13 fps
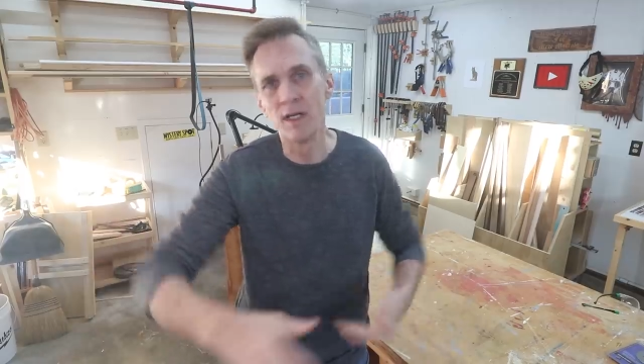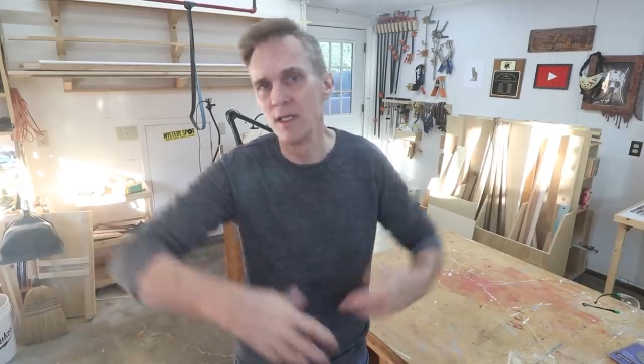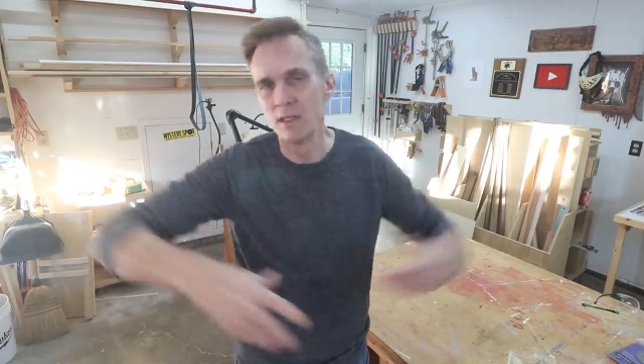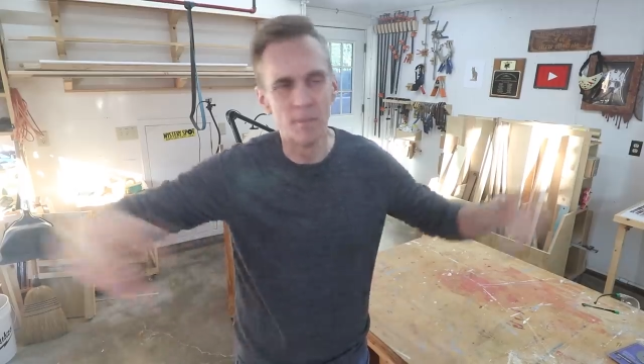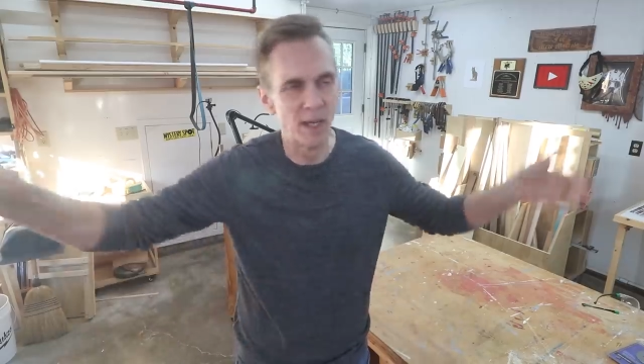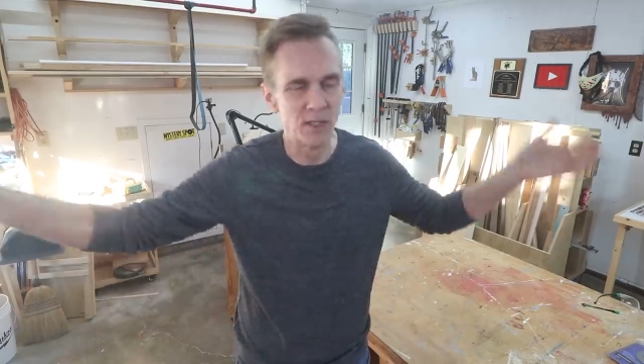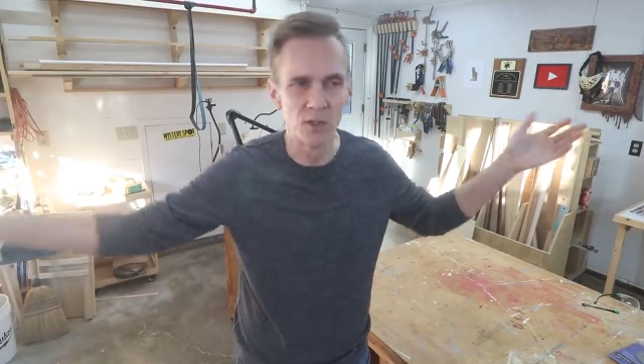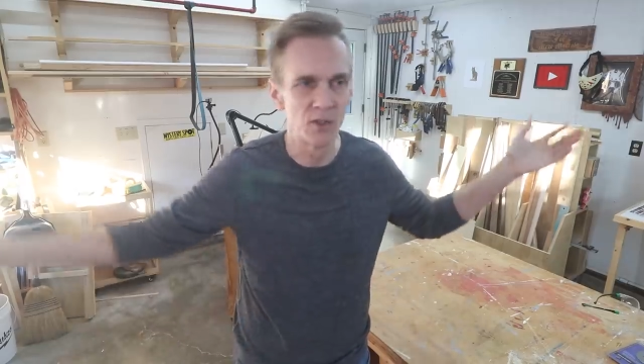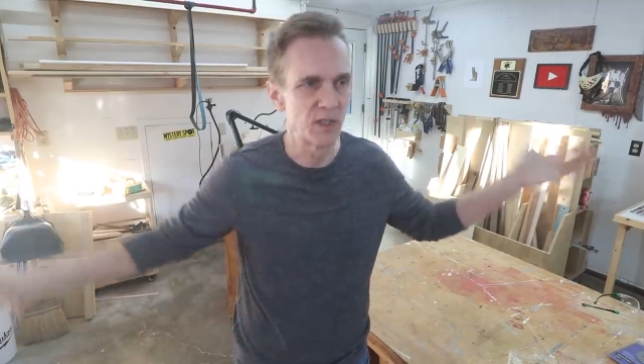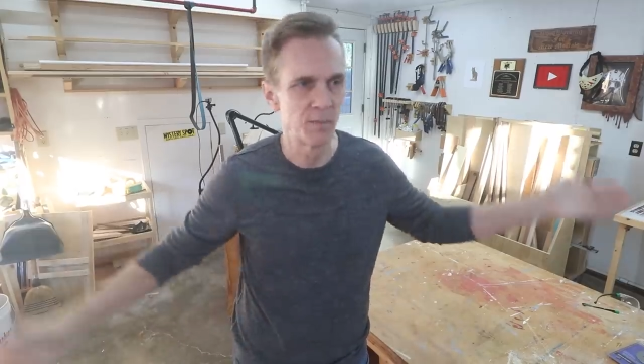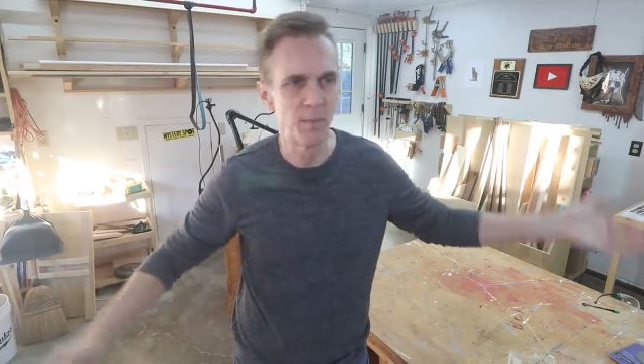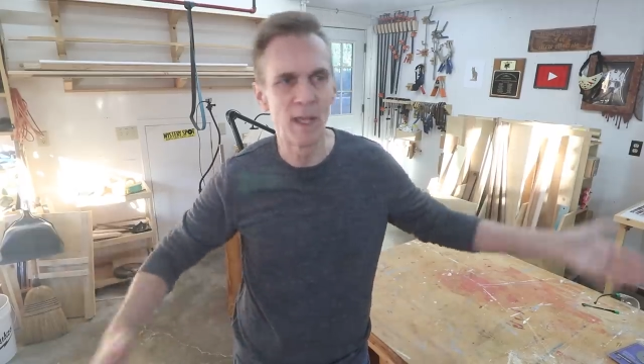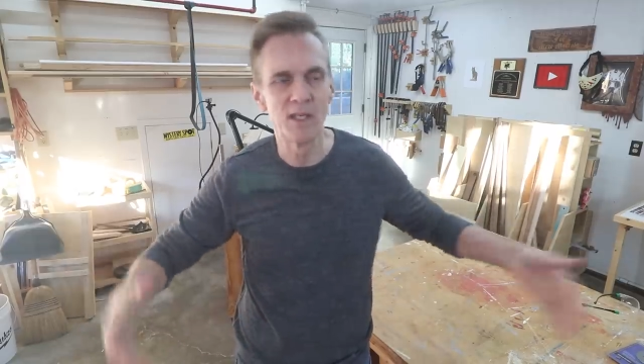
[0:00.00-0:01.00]
need to measure
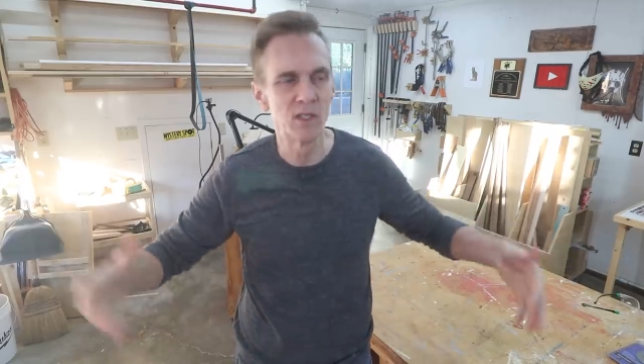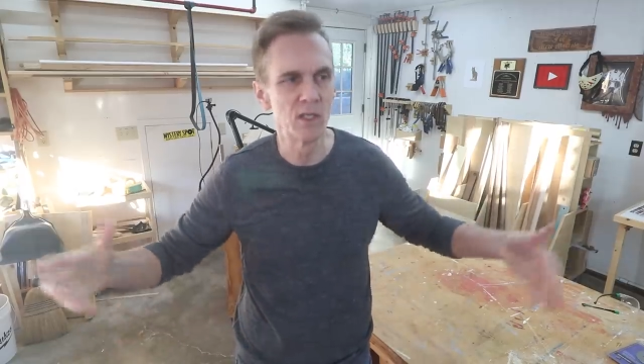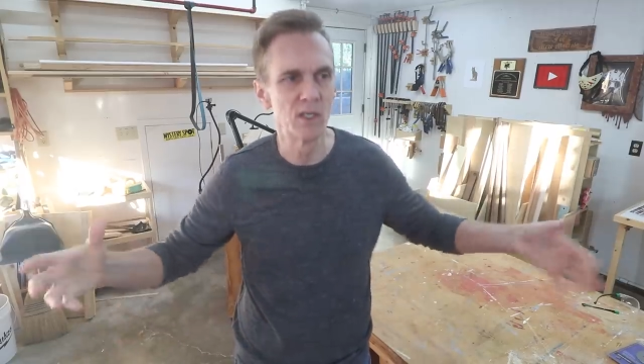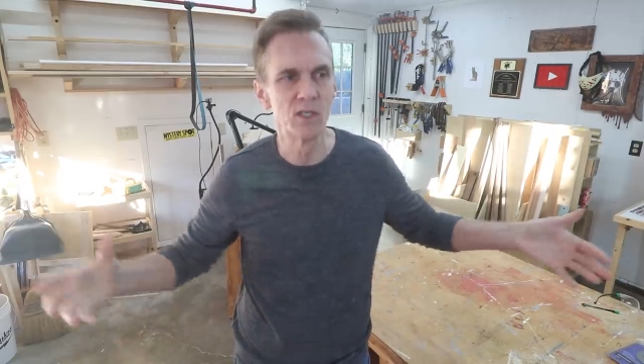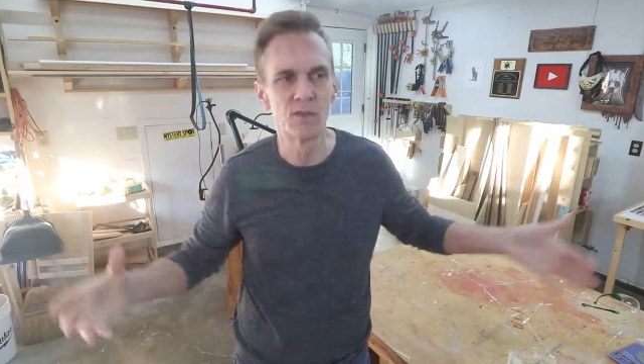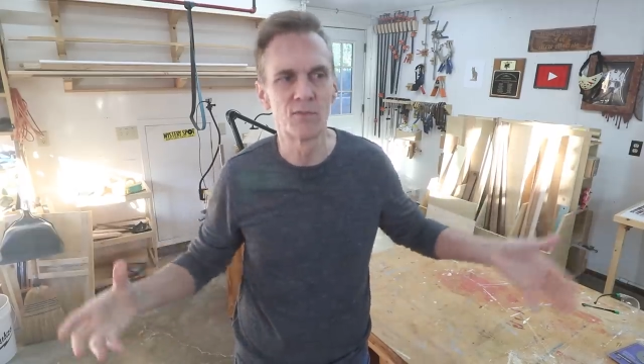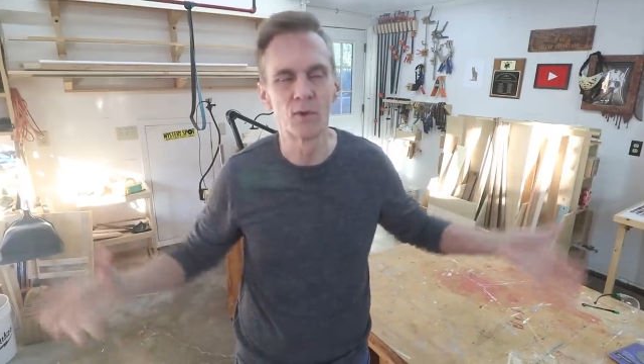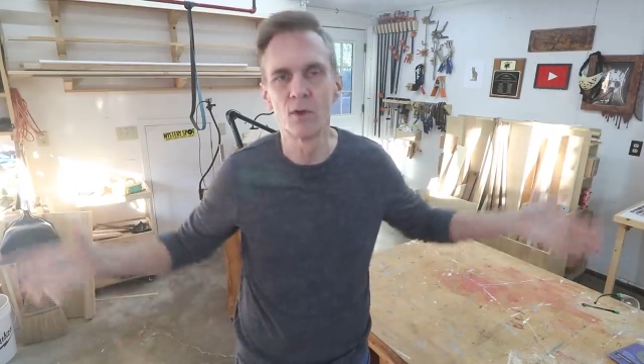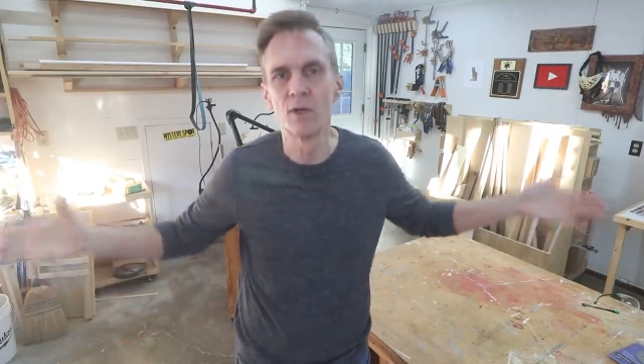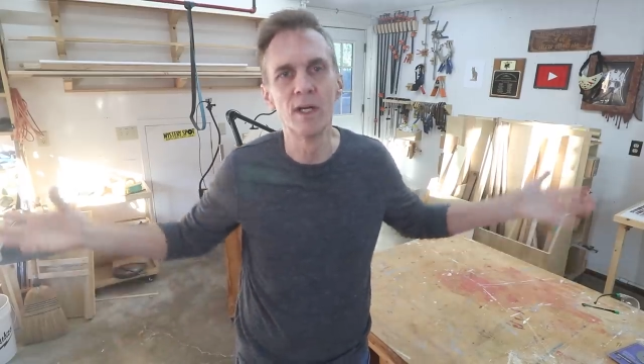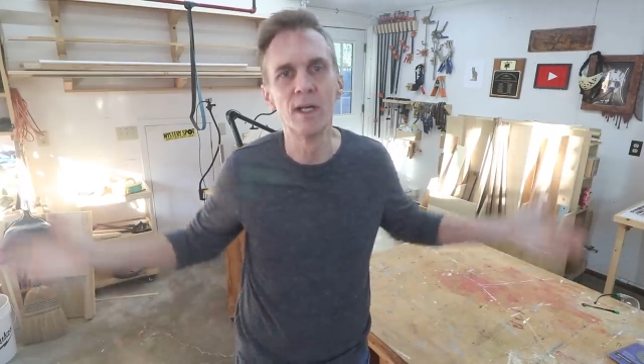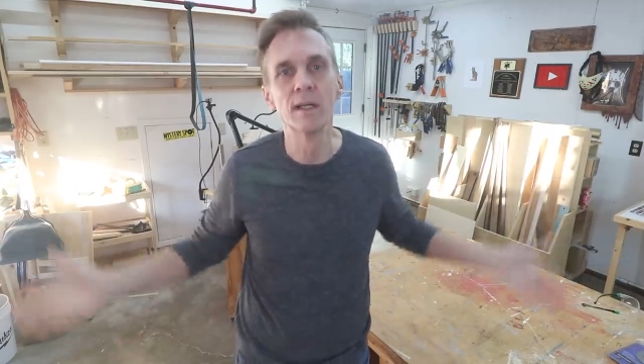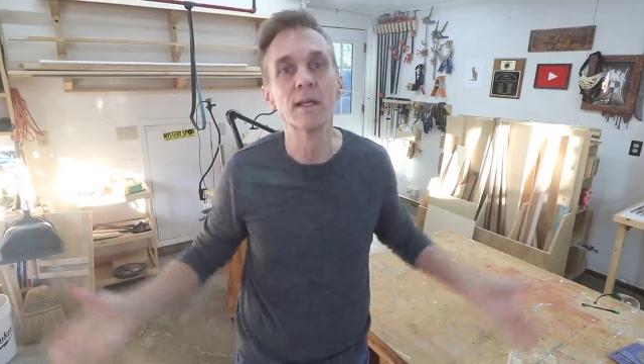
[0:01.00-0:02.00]
spaces for
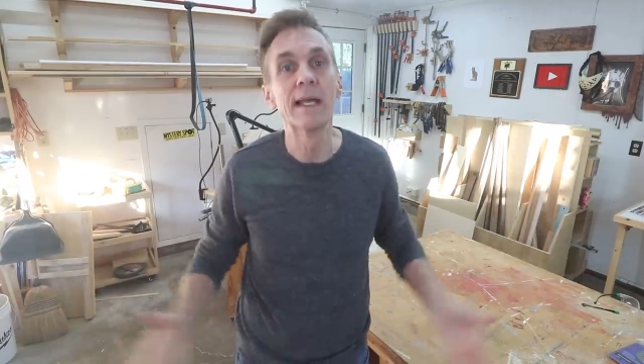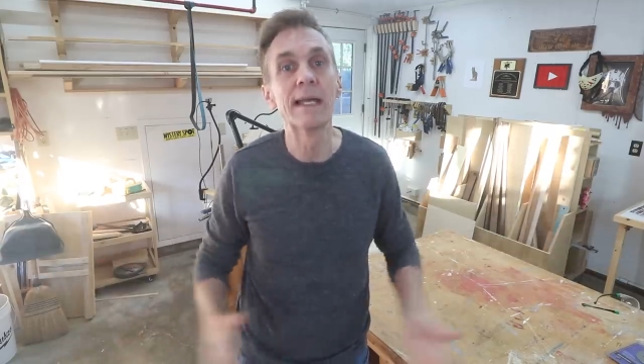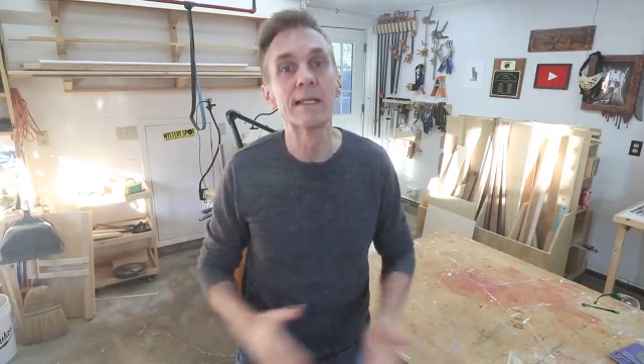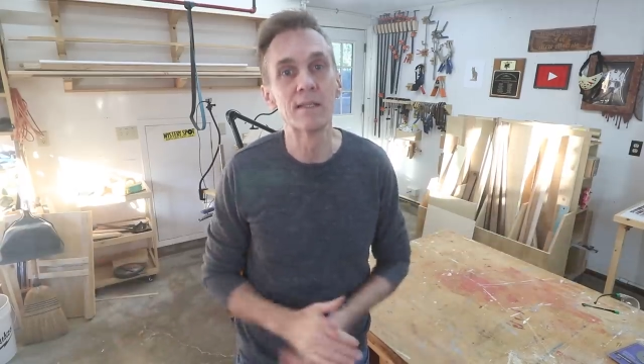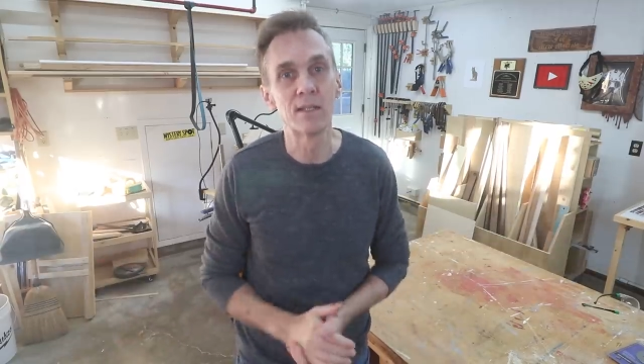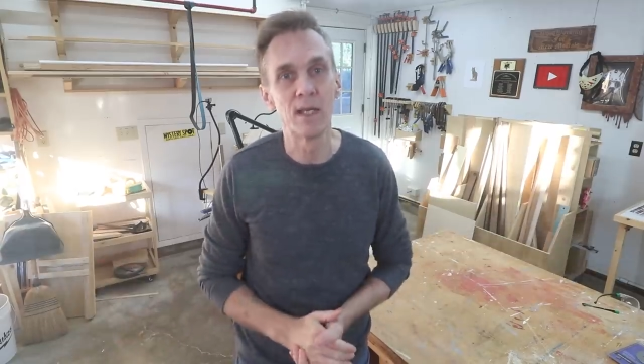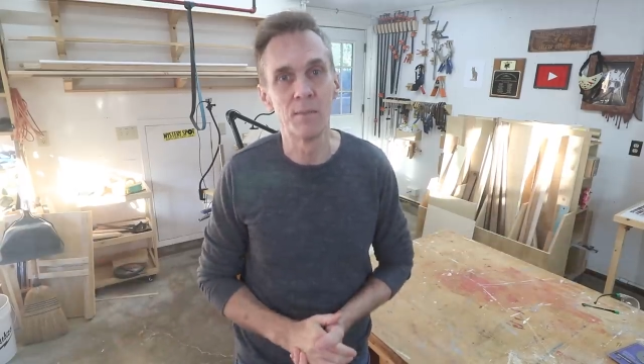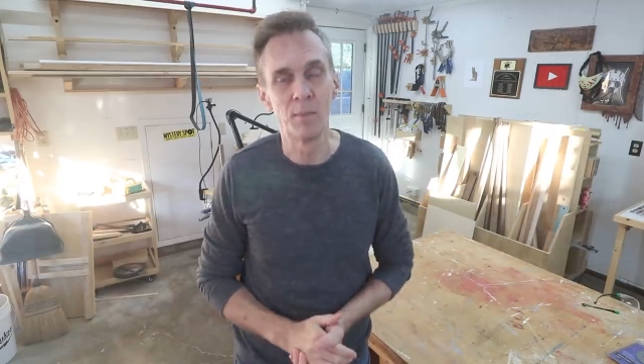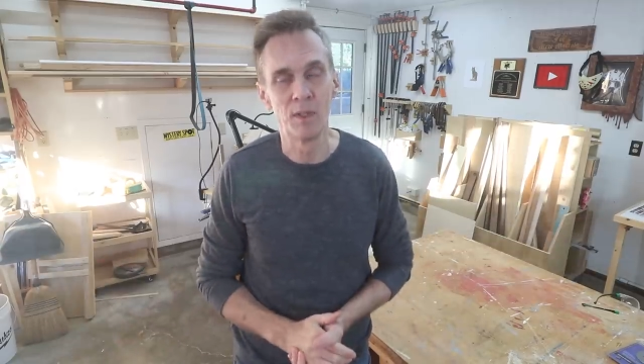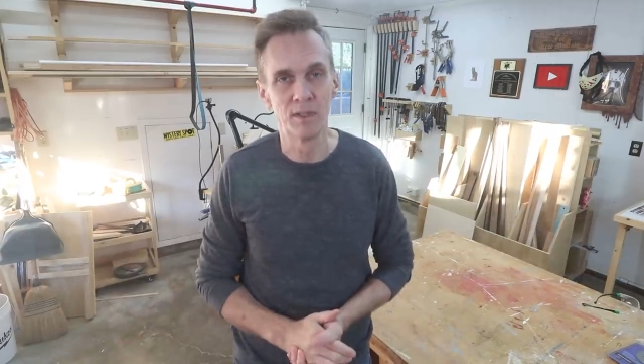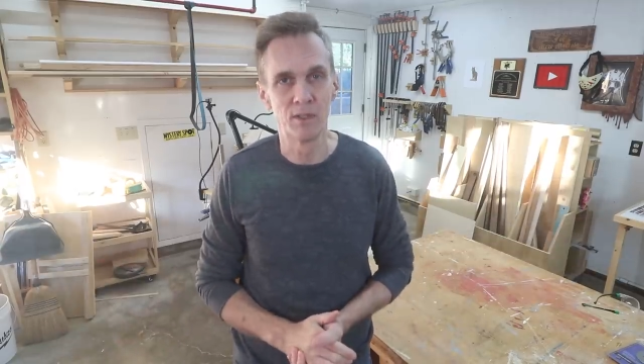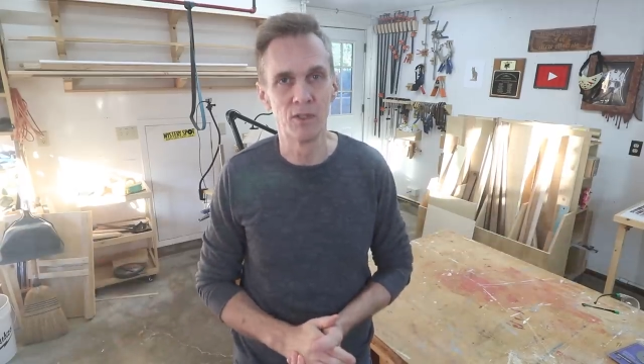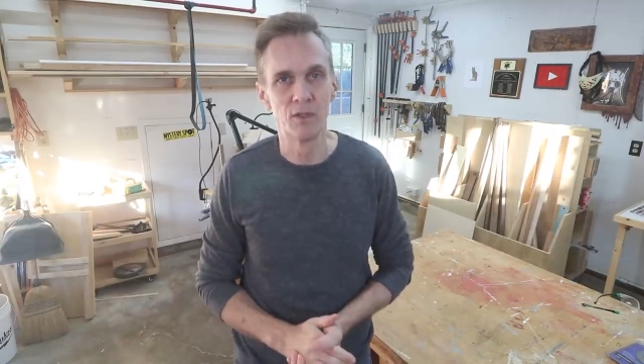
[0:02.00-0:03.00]
any
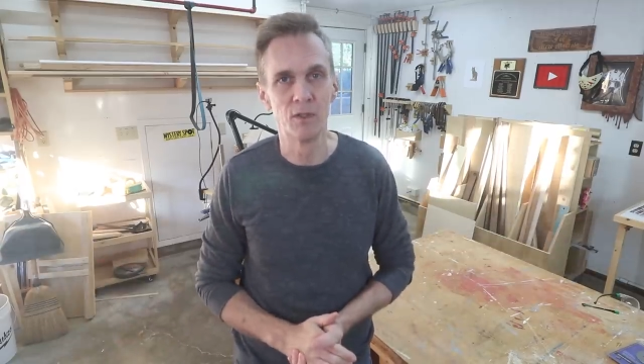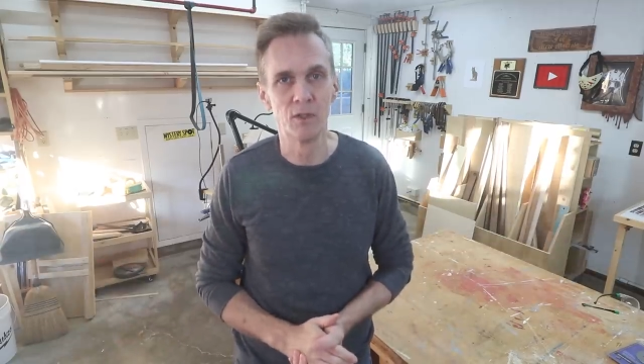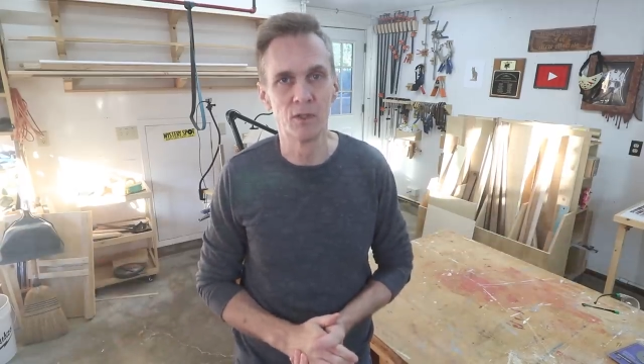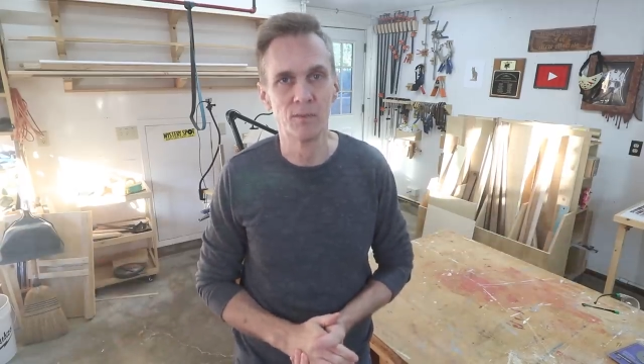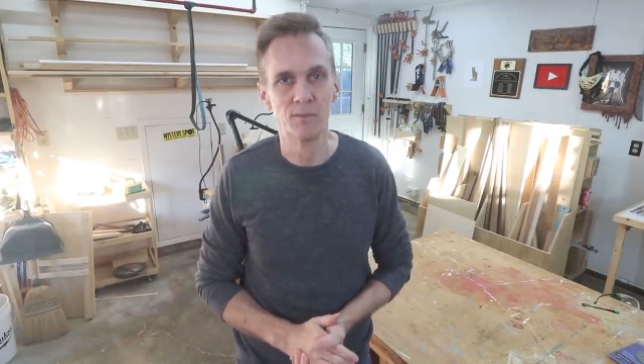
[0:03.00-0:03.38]
landscaping that you do.